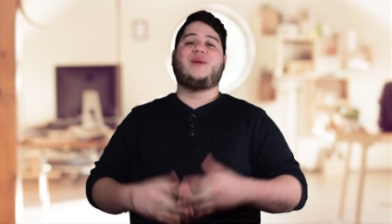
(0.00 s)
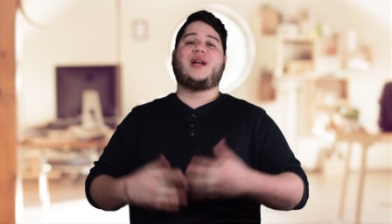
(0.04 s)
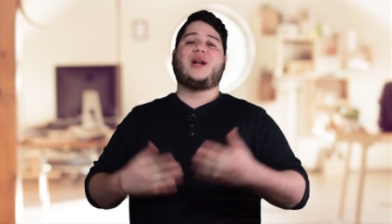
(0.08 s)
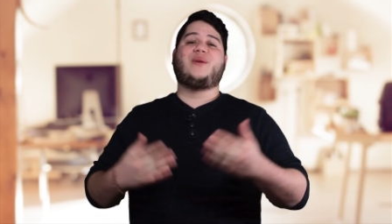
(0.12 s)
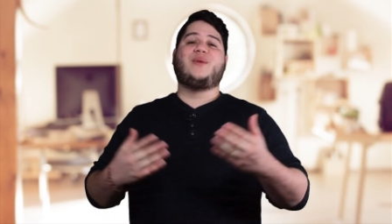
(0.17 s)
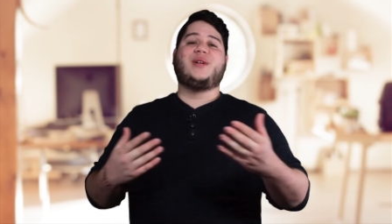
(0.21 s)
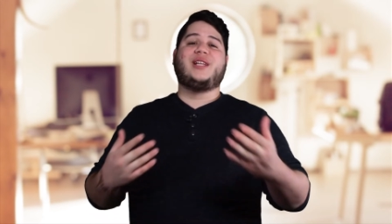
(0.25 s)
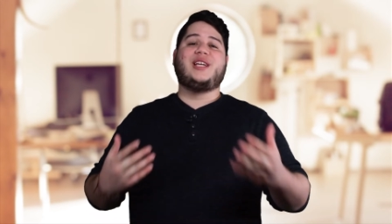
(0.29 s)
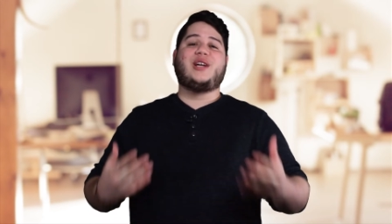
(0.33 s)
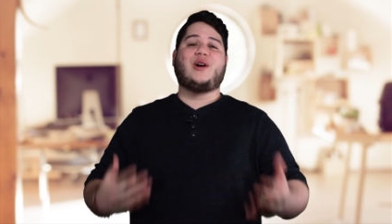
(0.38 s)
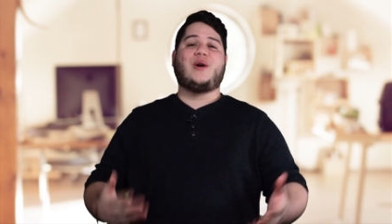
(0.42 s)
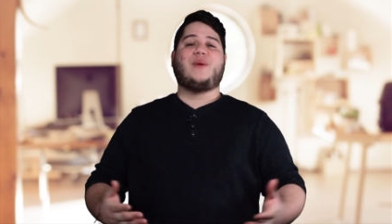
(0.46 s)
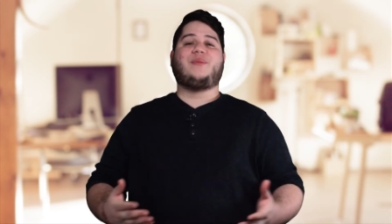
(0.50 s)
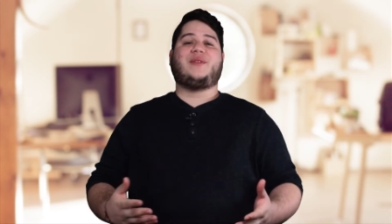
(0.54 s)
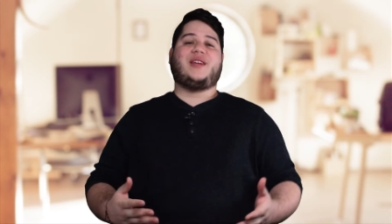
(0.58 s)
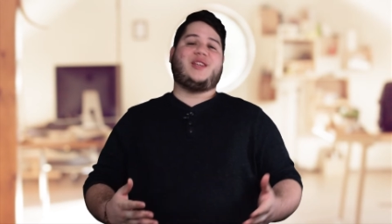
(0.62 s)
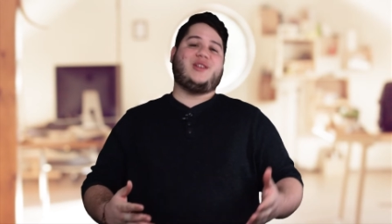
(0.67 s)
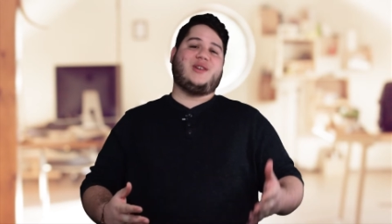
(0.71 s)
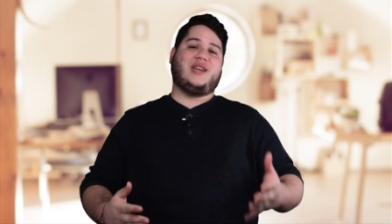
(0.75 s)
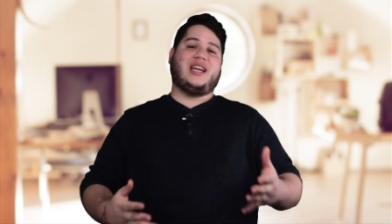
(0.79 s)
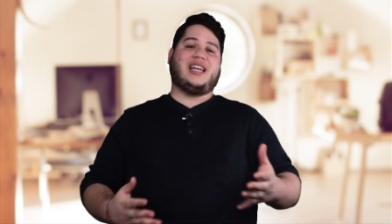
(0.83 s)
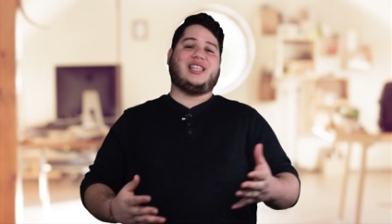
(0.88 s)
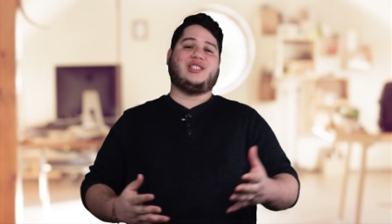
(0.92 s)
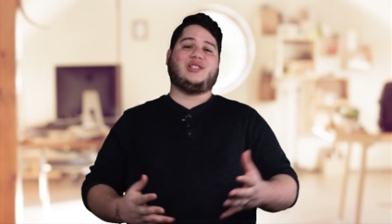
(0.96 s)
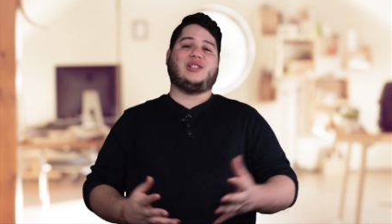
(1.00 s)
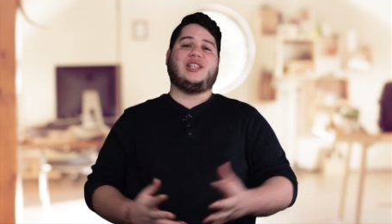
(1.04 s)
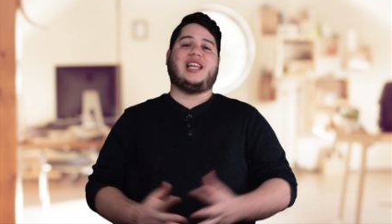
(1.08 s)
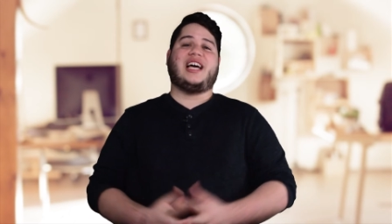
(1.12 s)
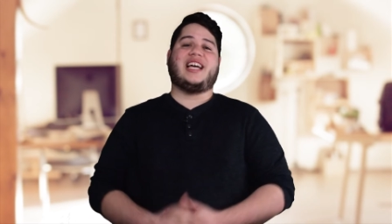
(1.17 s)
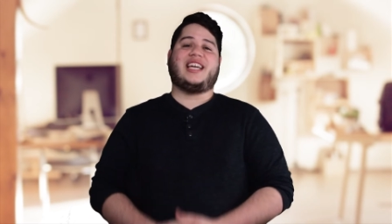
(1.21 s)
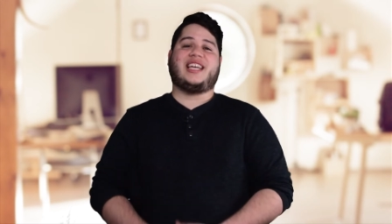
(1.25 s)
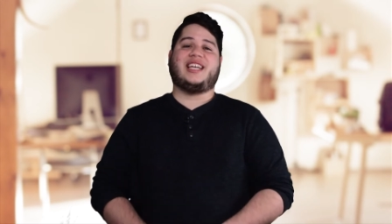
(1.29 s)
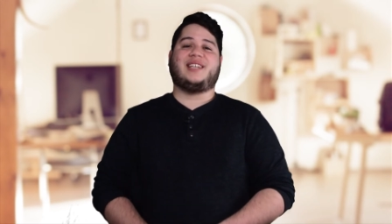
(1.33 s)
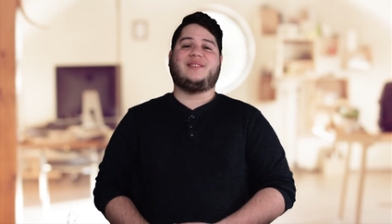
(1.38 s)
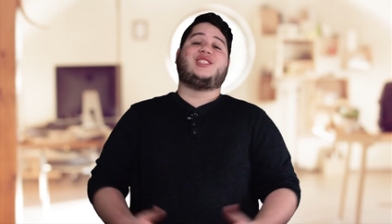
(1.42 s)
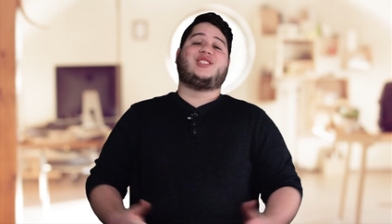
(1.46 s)
but I really hope that you guys will
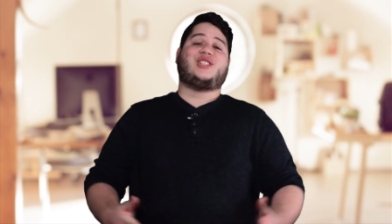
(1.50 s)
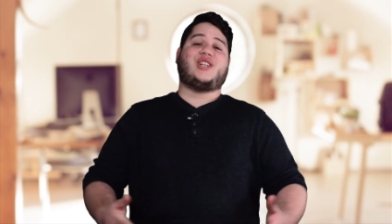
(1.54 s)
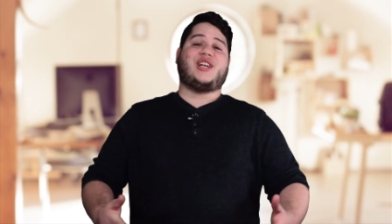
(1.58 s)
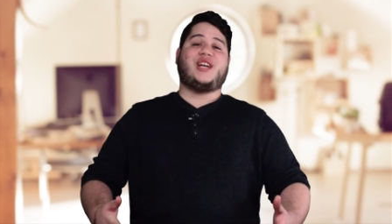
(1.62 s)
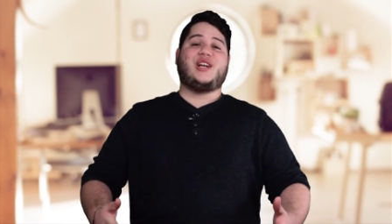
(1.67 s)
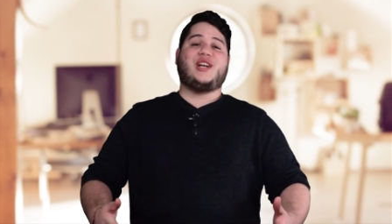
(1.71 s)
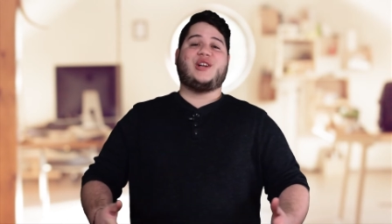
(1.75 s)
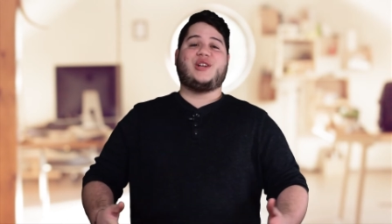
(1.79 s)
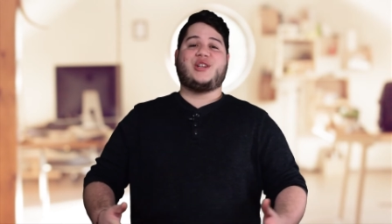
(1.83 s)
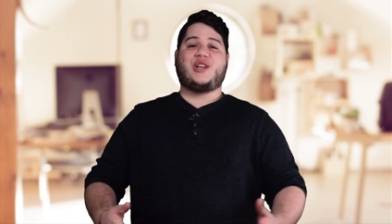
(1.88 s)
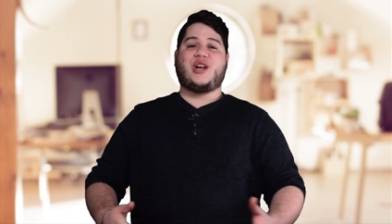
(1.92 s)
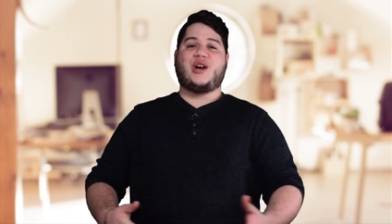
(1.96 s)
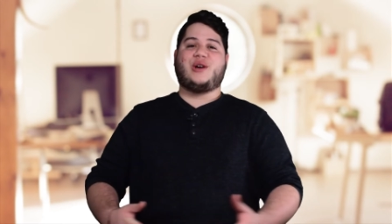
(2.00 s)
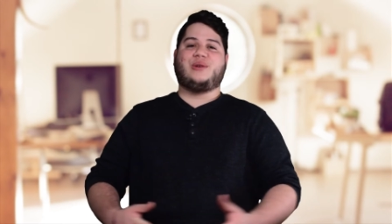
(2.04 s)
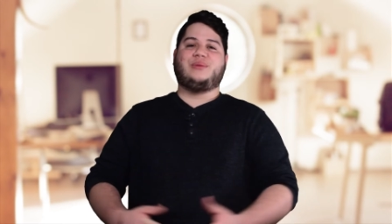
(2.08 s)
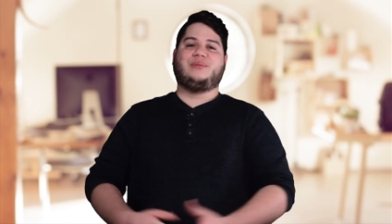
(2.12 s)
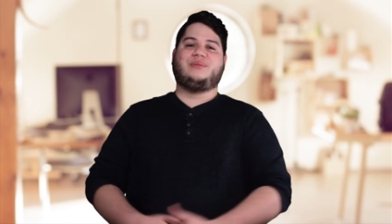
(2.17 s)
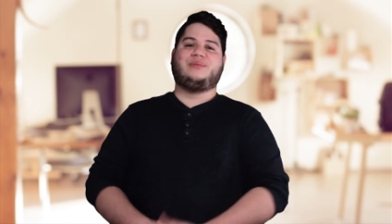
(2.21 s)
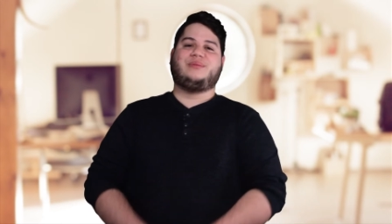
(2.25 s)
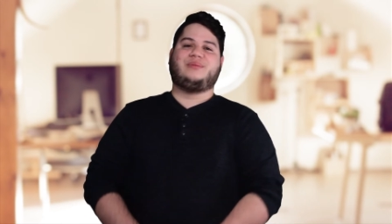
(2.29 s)
like it. So here you go.